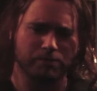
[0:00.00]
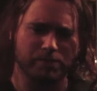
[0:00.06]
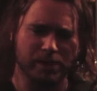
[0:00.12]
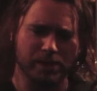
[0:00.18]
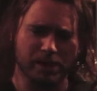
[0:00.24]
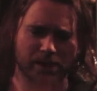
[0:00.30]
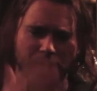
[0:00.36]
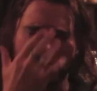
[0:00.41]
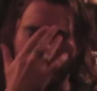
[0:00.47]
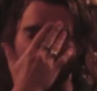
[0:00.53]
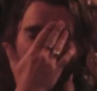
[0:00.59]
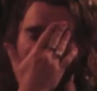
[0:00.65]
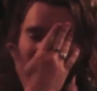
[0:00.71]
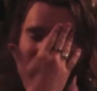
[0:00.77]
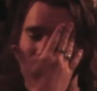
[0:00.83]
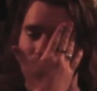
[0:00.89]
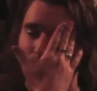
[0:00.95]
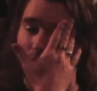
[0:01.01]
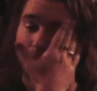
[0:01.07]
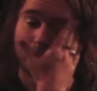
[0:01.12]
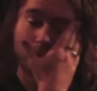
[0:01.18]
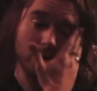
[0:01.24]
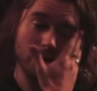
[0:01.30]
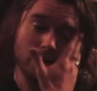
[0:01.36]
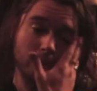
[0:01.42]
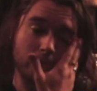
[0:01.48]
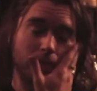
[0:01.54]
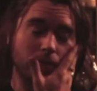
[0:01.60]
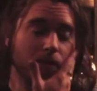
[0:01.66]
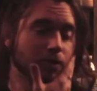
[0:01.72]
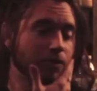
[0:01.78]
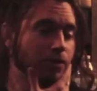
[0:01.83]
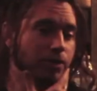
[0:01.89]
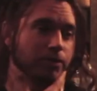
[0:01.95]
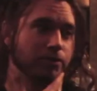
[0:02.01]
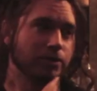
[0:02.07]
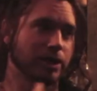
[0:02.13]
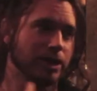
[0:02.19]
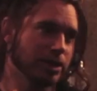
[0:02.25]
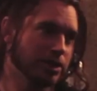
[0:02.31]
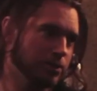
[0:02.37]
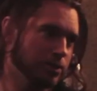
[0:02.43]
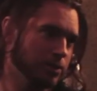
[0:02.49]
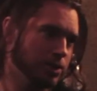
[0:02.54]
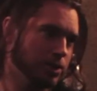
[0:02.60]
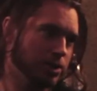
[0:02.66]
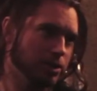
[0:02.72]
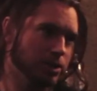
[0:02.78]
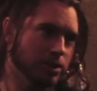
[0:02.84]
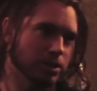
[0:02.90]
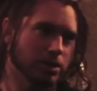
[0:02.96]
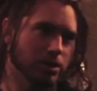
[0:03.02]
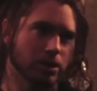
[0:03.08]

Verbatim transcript: been a big, we're, we're all Periphery fans for sure,